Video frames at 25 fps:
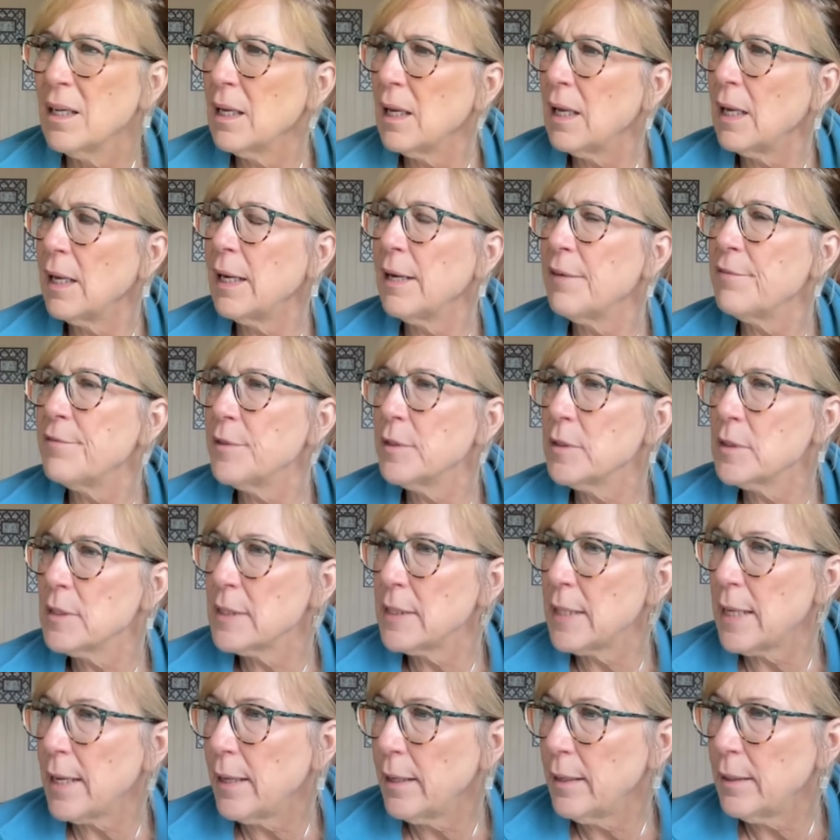and I feel
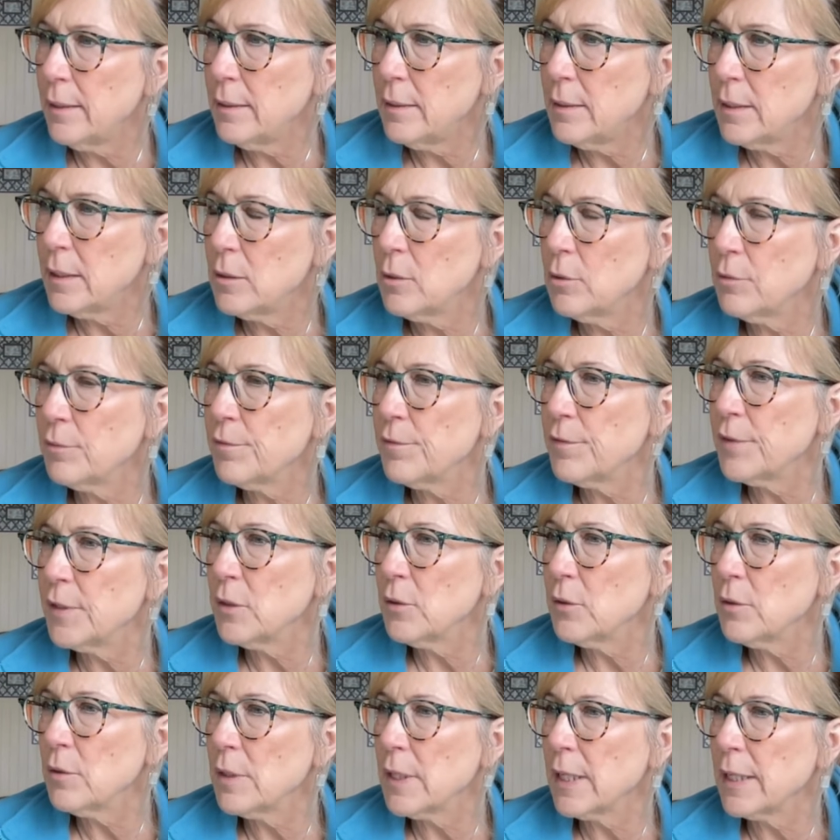sad. I don't
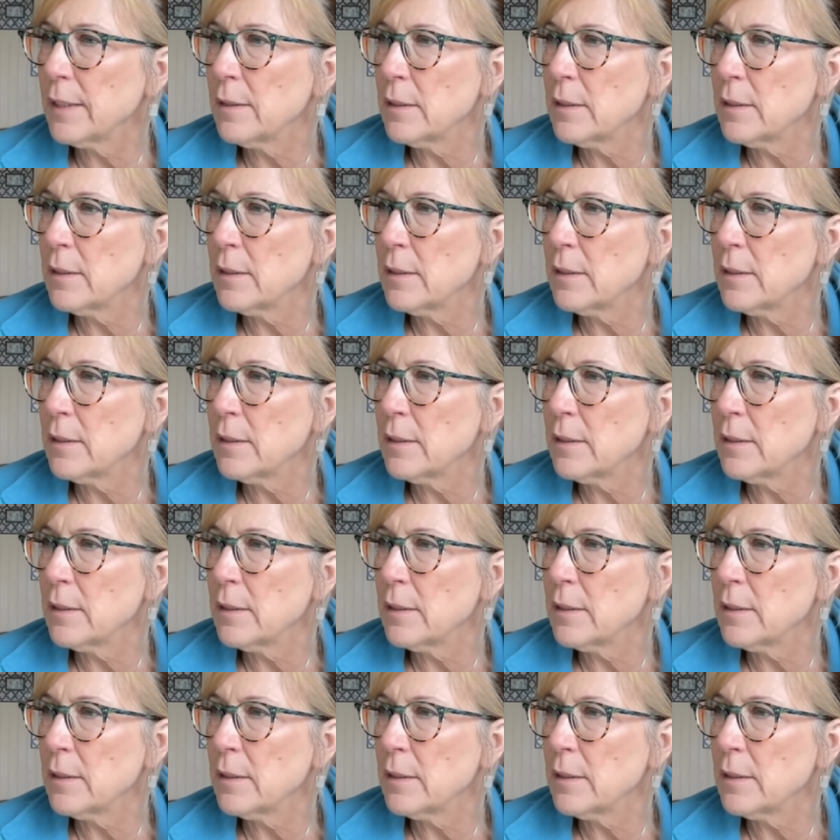feel that